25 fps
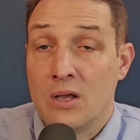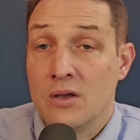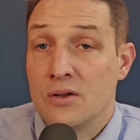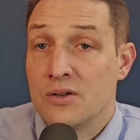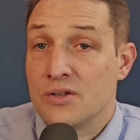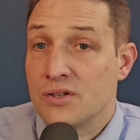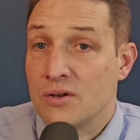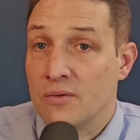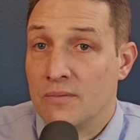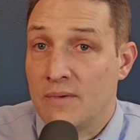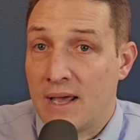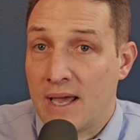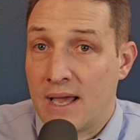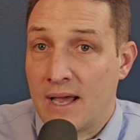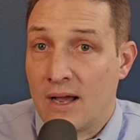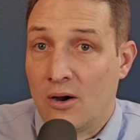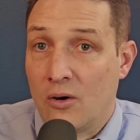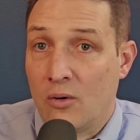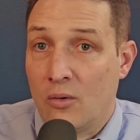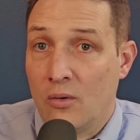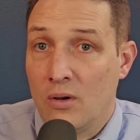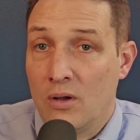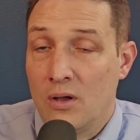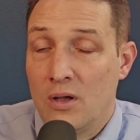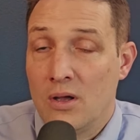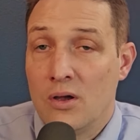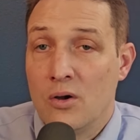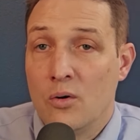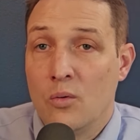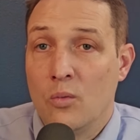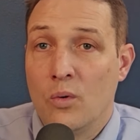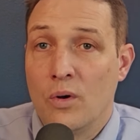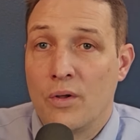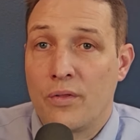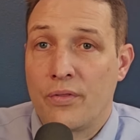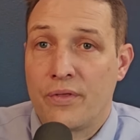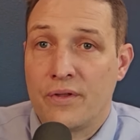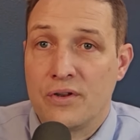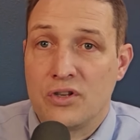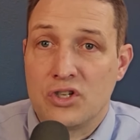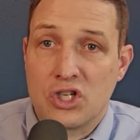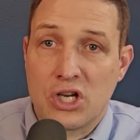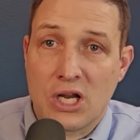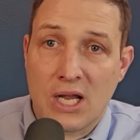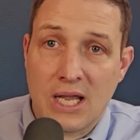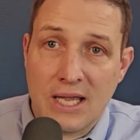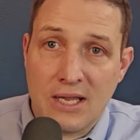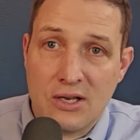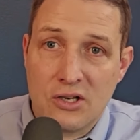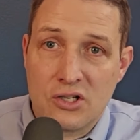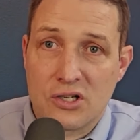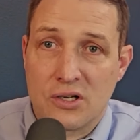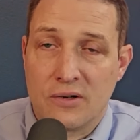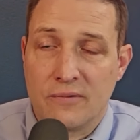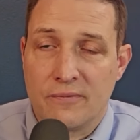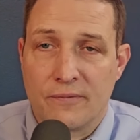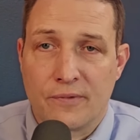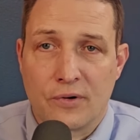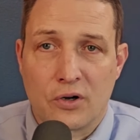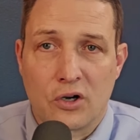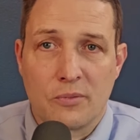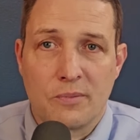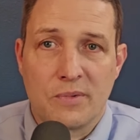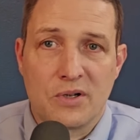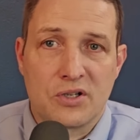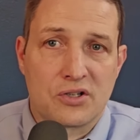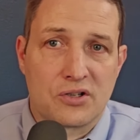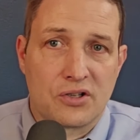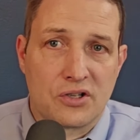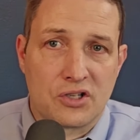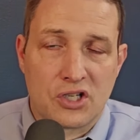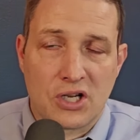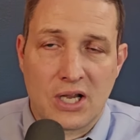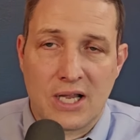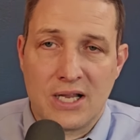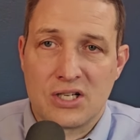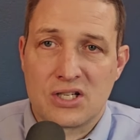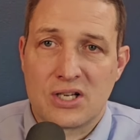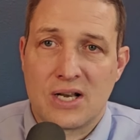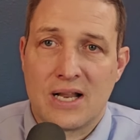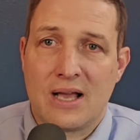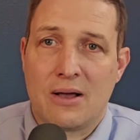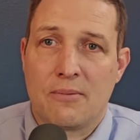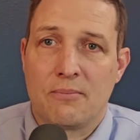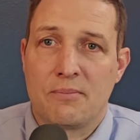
So now with the change in verbiage or the change in how